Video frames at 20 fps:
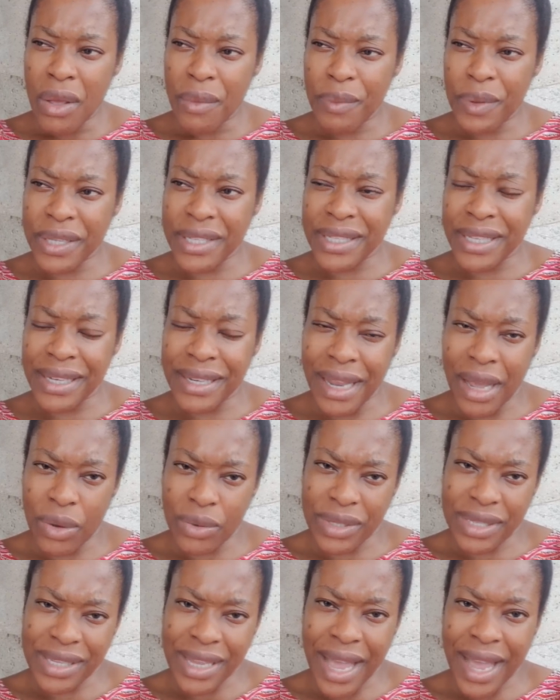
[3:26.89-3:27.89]
be seen
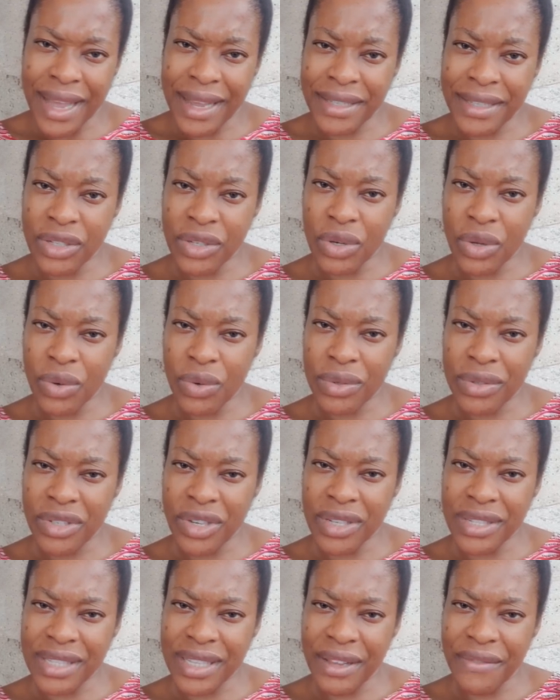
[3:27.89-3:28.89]
outside, you know,
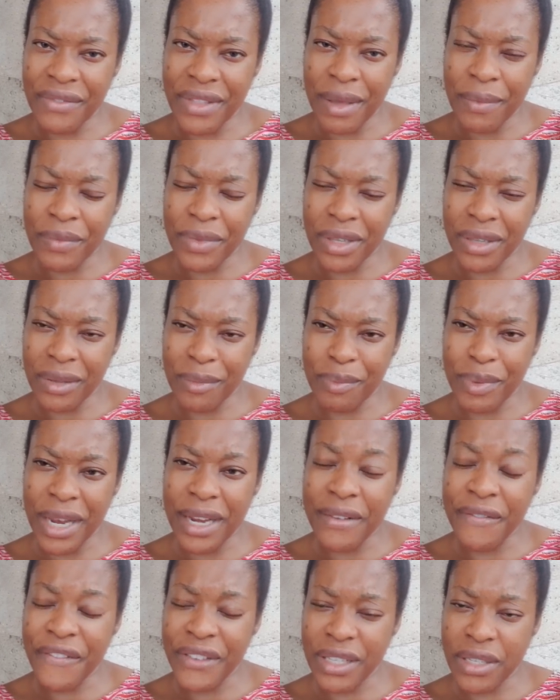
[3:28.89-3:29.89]
just give them the
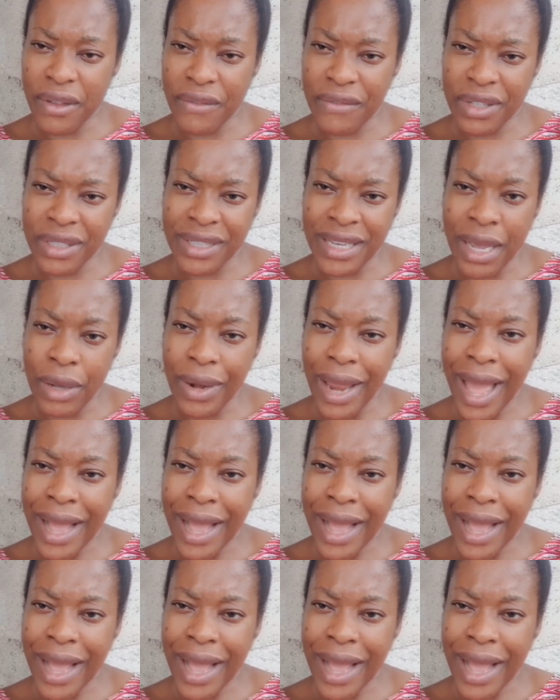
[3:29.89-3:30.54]
benefit of the doubt.